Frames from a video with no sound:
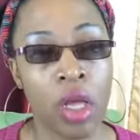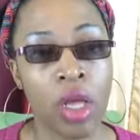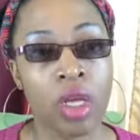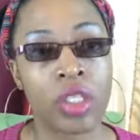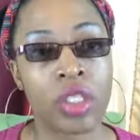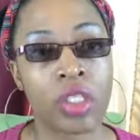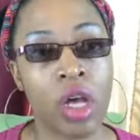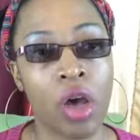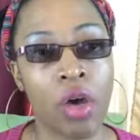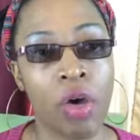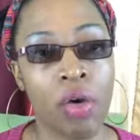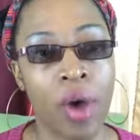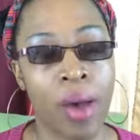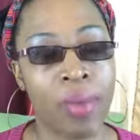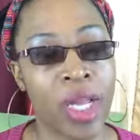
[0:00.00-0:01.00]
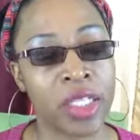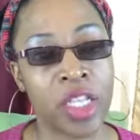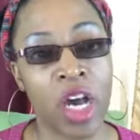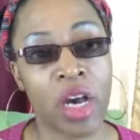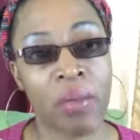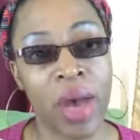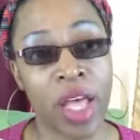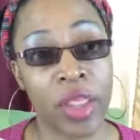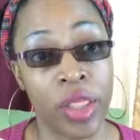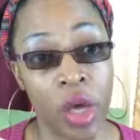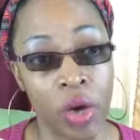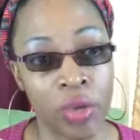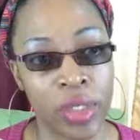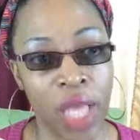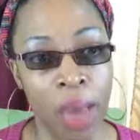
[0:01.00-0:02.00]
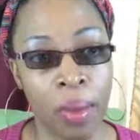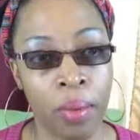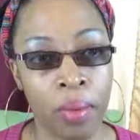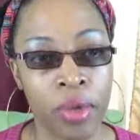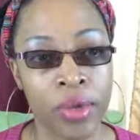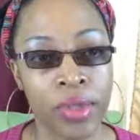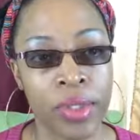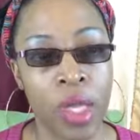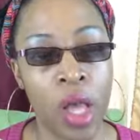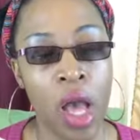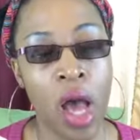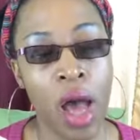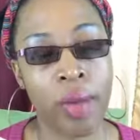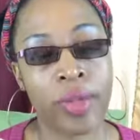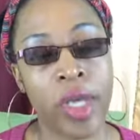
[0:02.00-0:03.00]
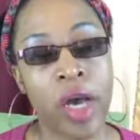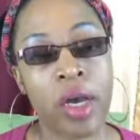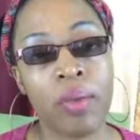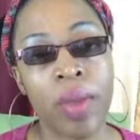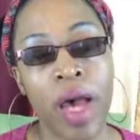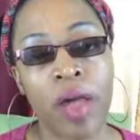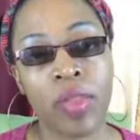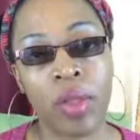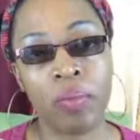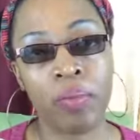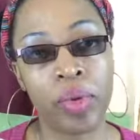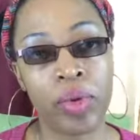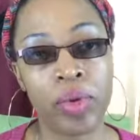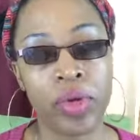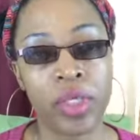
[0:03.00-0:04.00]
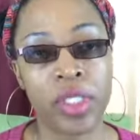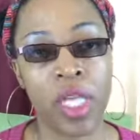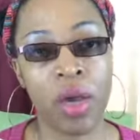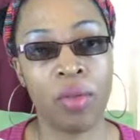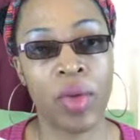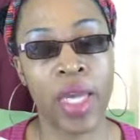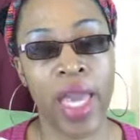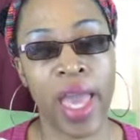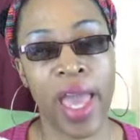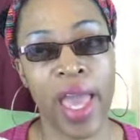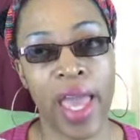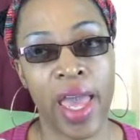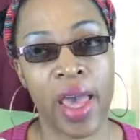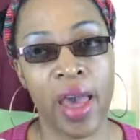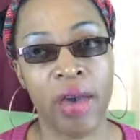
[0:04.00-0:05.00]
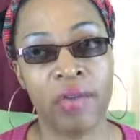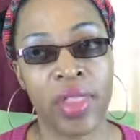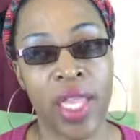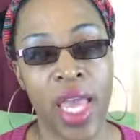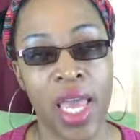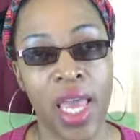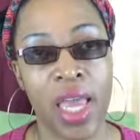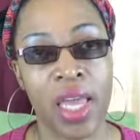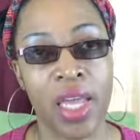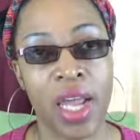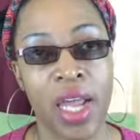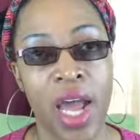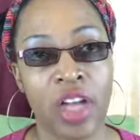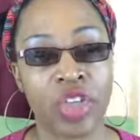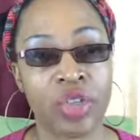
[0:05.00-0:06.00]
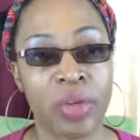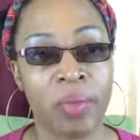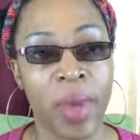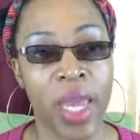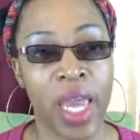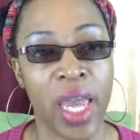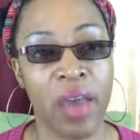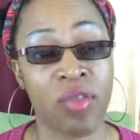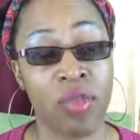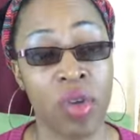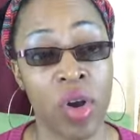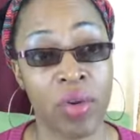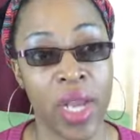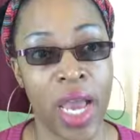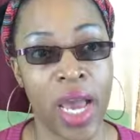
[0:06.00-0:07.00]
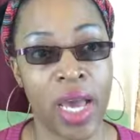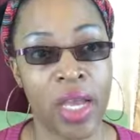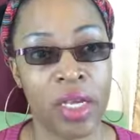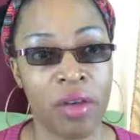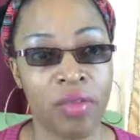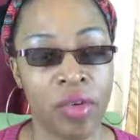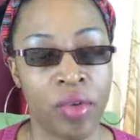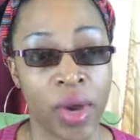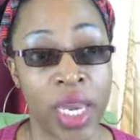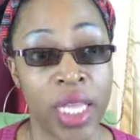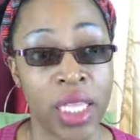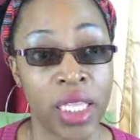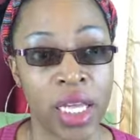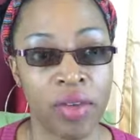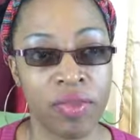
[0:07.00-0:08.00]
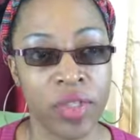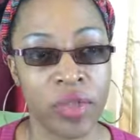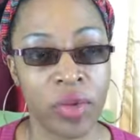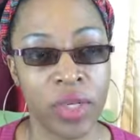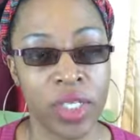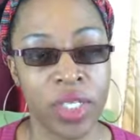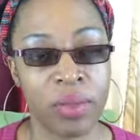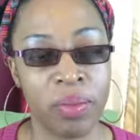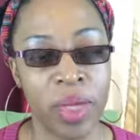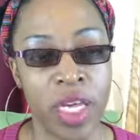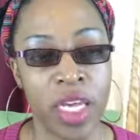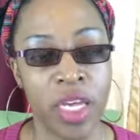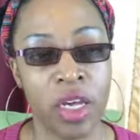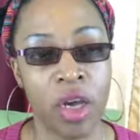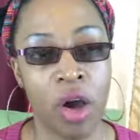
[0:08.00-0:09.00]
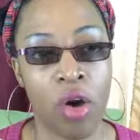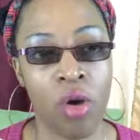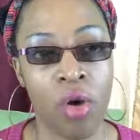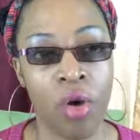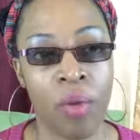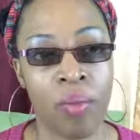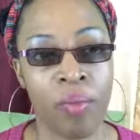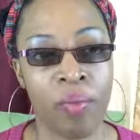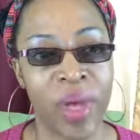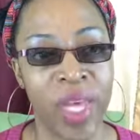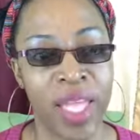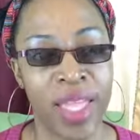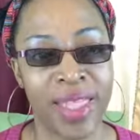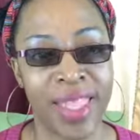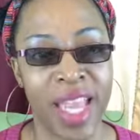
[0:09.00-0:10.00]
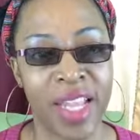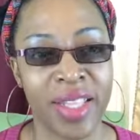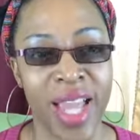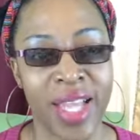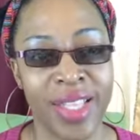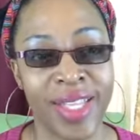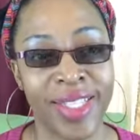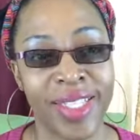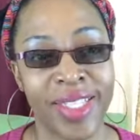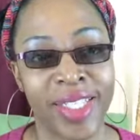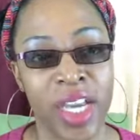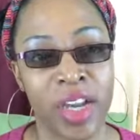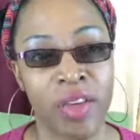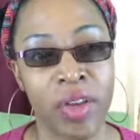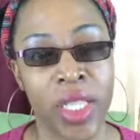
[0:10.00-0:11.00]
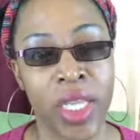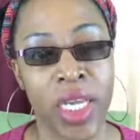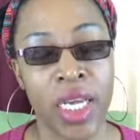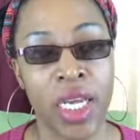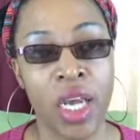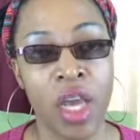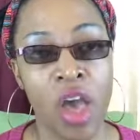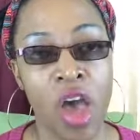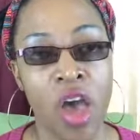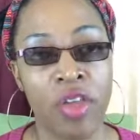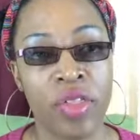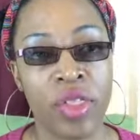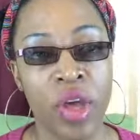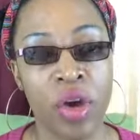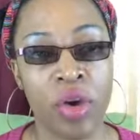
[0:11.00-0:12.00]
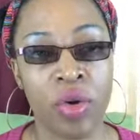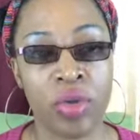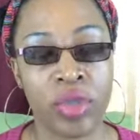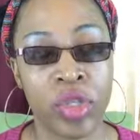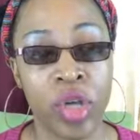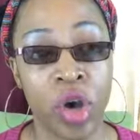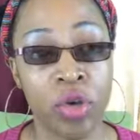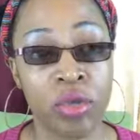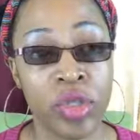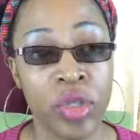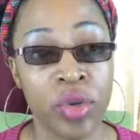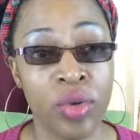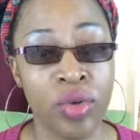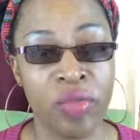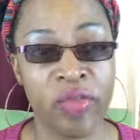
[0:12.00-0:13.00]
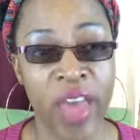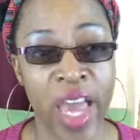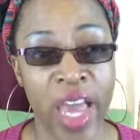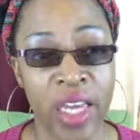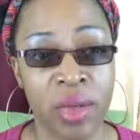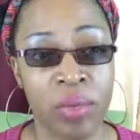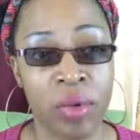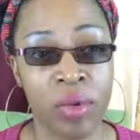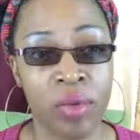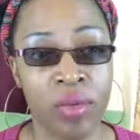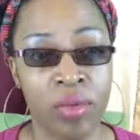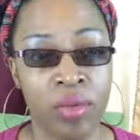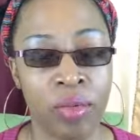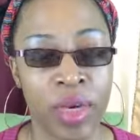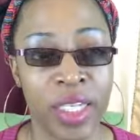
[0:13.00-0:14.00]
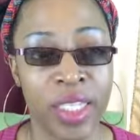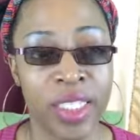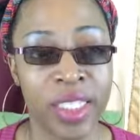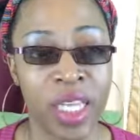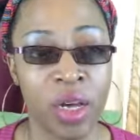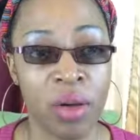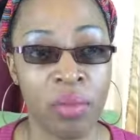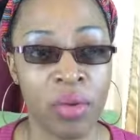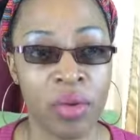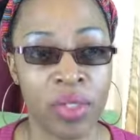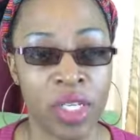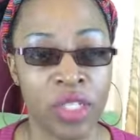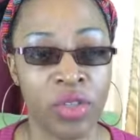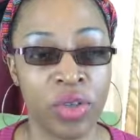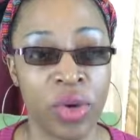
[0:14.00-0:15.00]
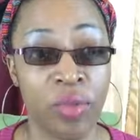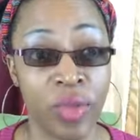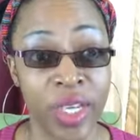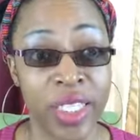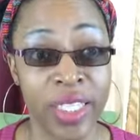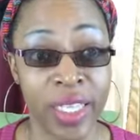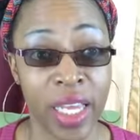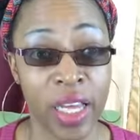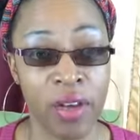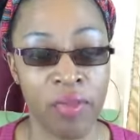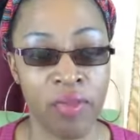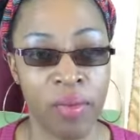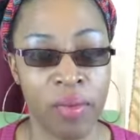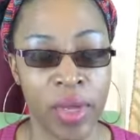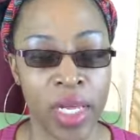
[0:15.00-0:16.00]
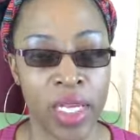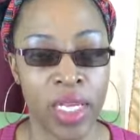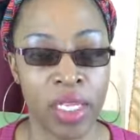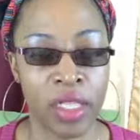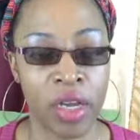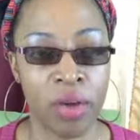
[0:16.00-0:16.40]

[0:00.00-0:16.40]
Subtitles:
So I'm not talking about those type of books. I'm talking about the books that we have that our children may have grown out of, grade level, so to speak, but they're not necessarily those go-to valuable resale books that you can resell for money.